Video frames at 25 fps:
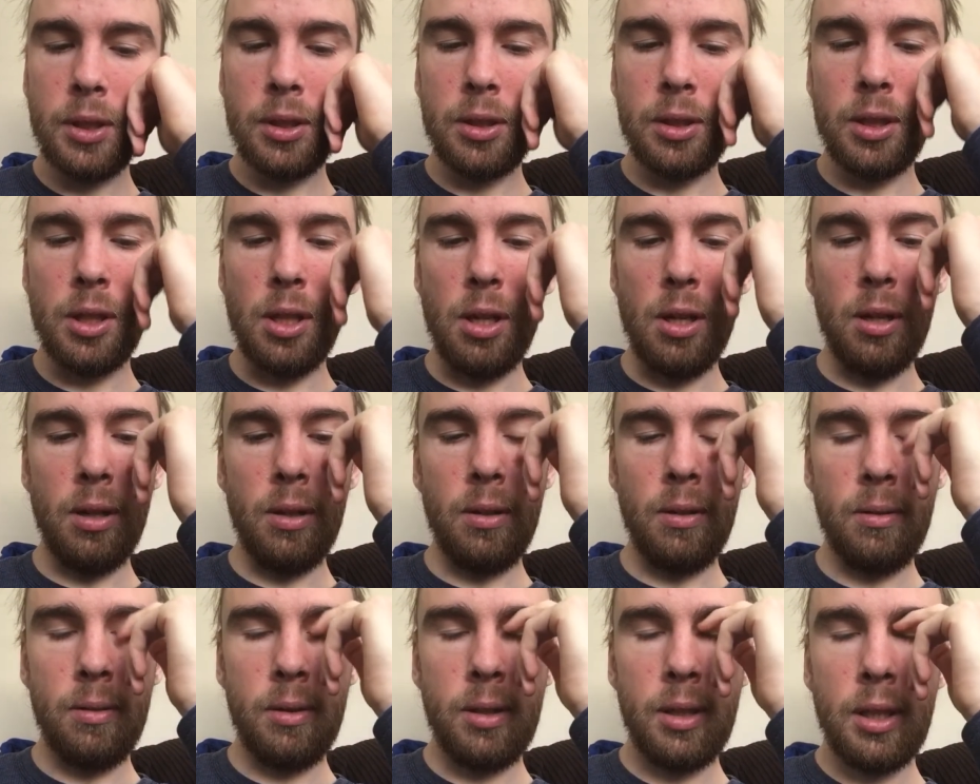
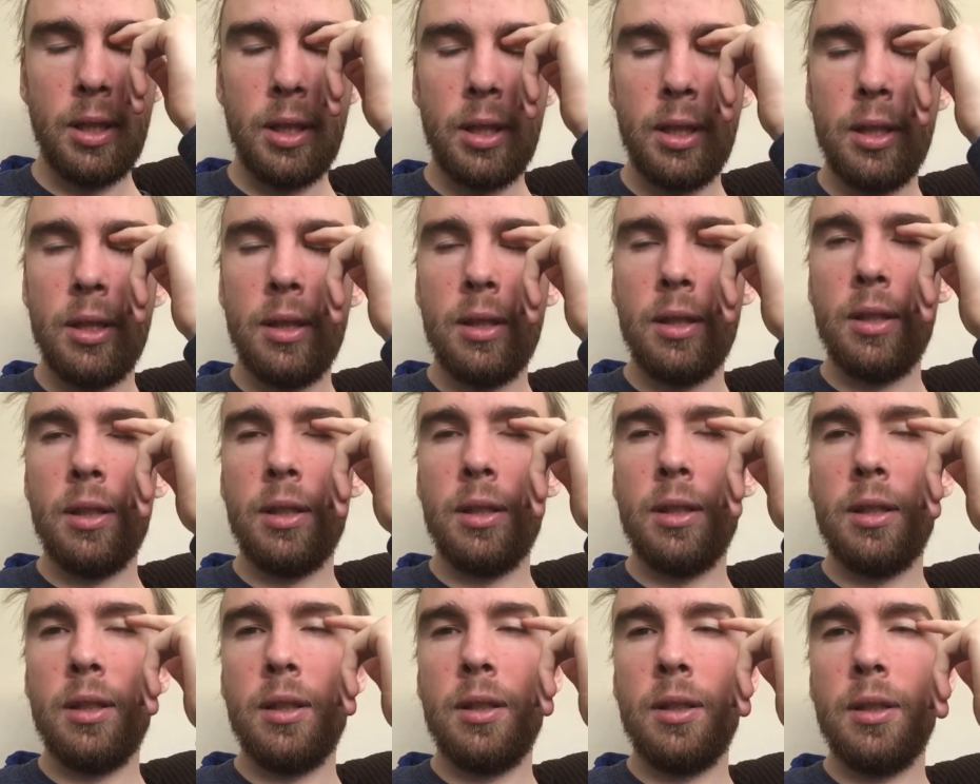so
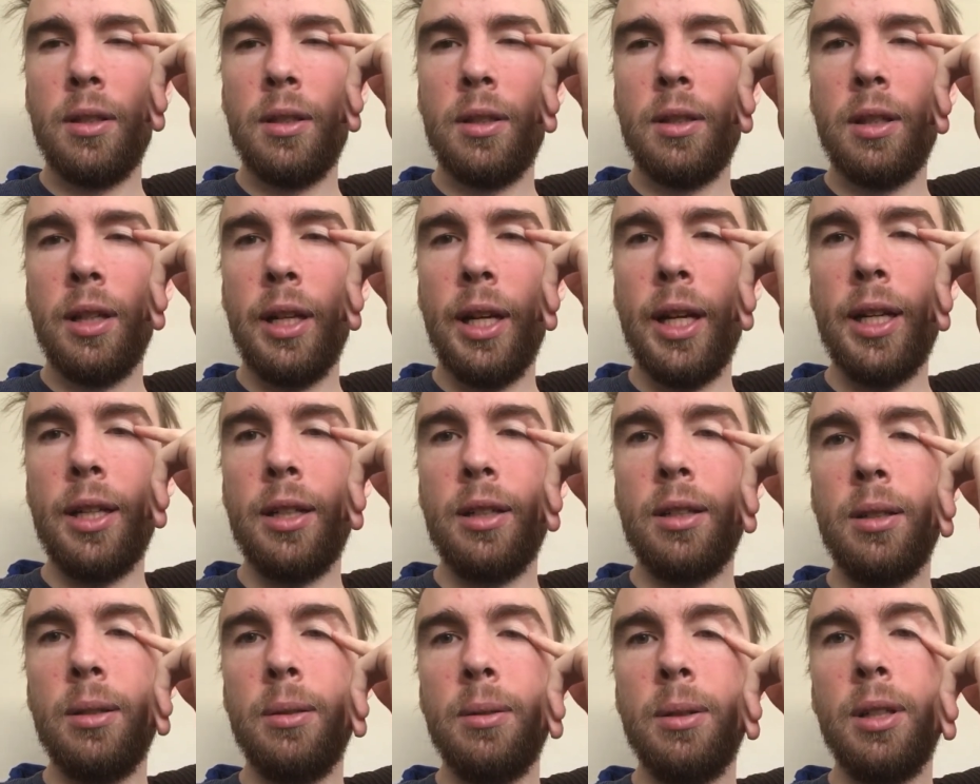I
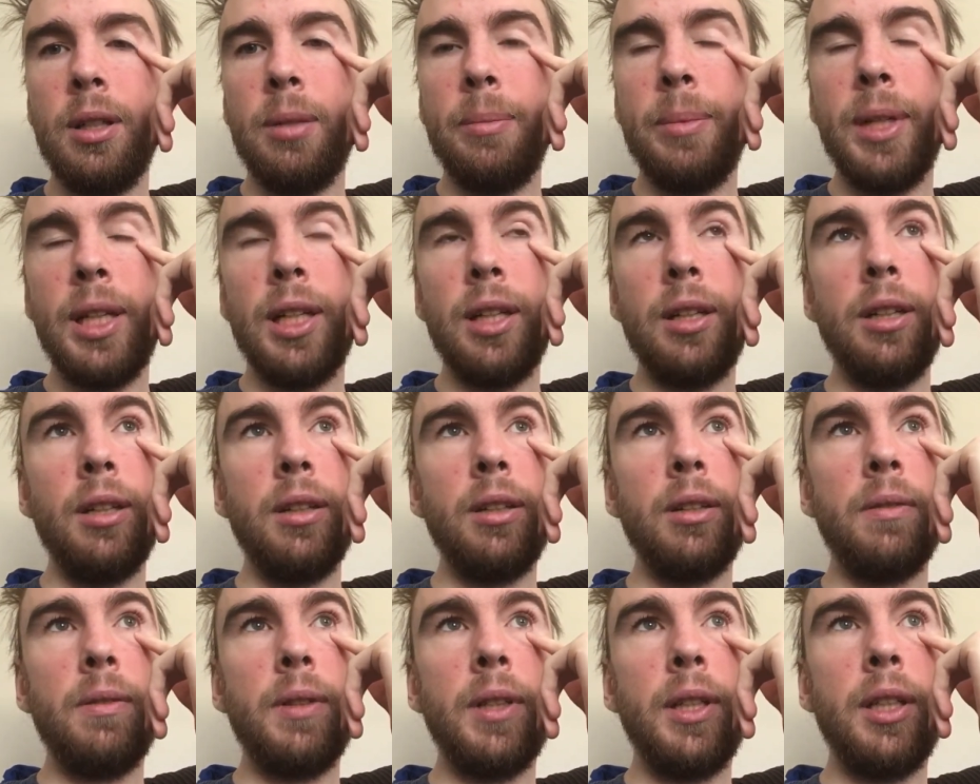don't know when I'll make
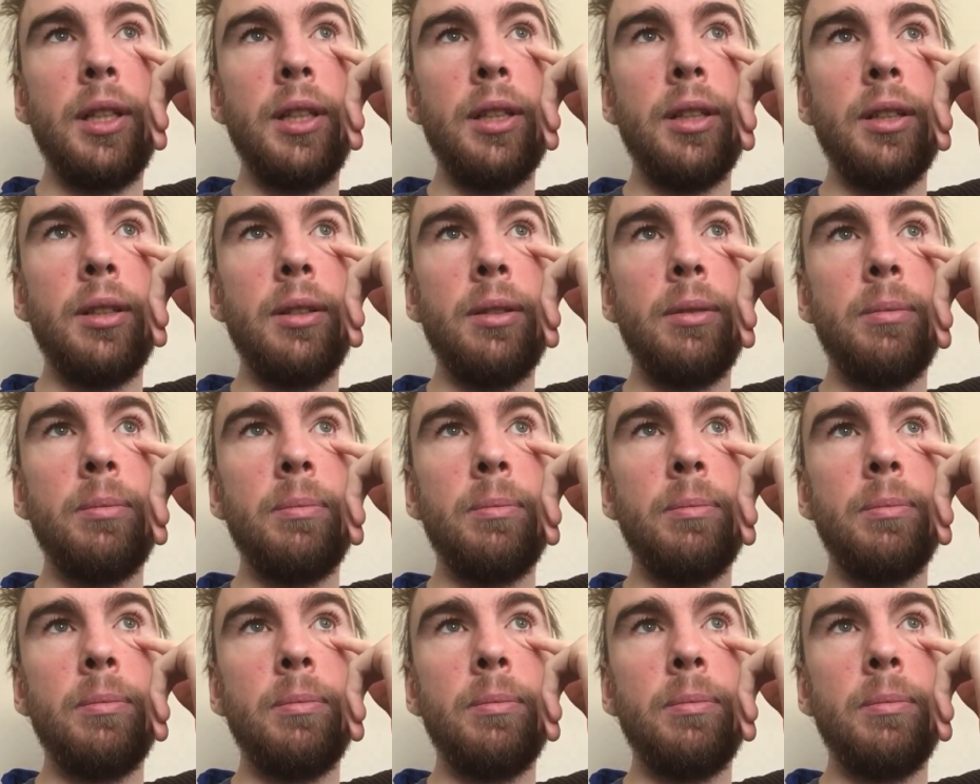another video.